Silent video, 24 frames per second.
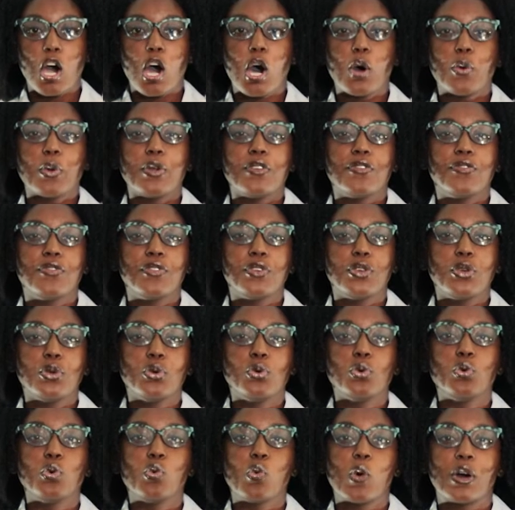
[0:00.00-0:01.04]
how we
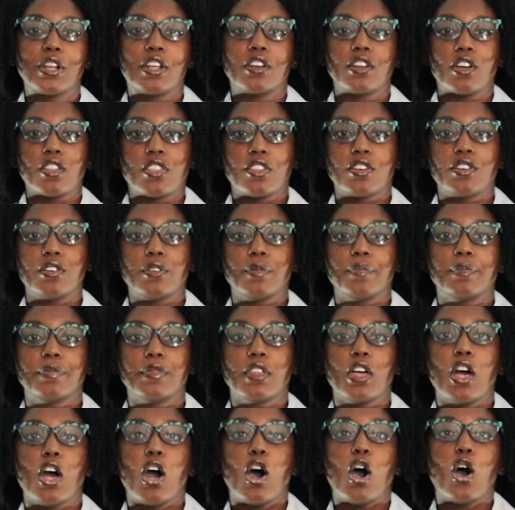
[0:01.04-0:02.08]
view one another,
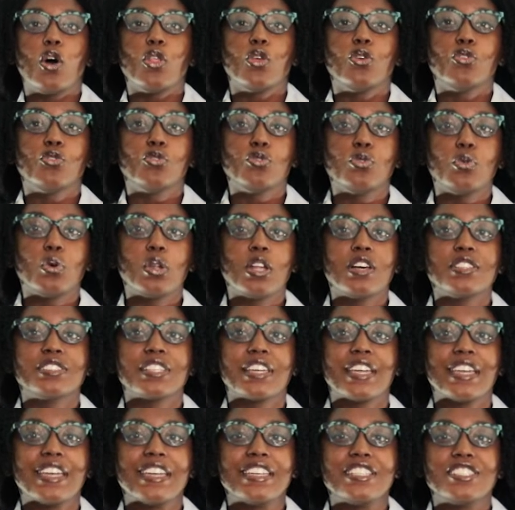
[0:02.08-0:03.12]
how the rulers
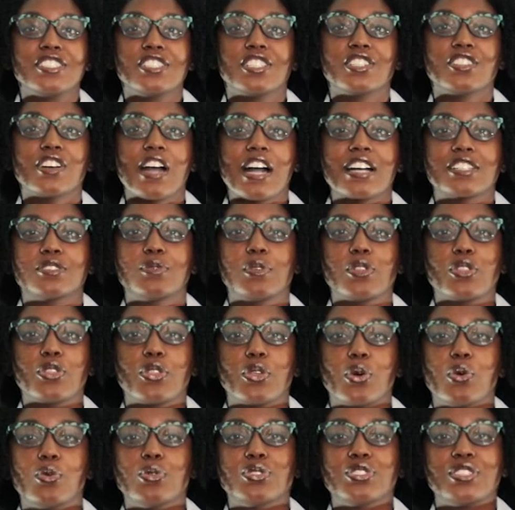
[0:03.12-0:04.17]
interact with
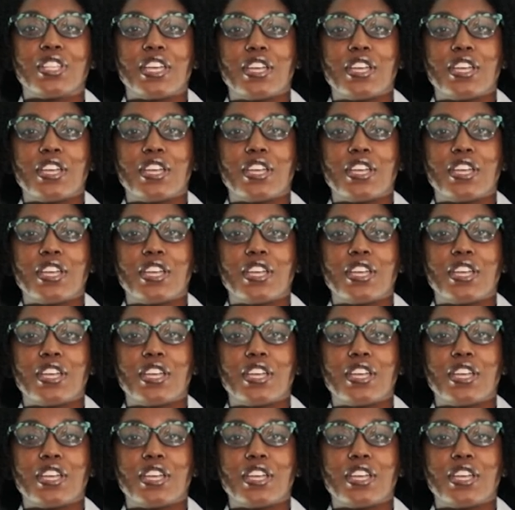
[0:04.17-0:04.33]
those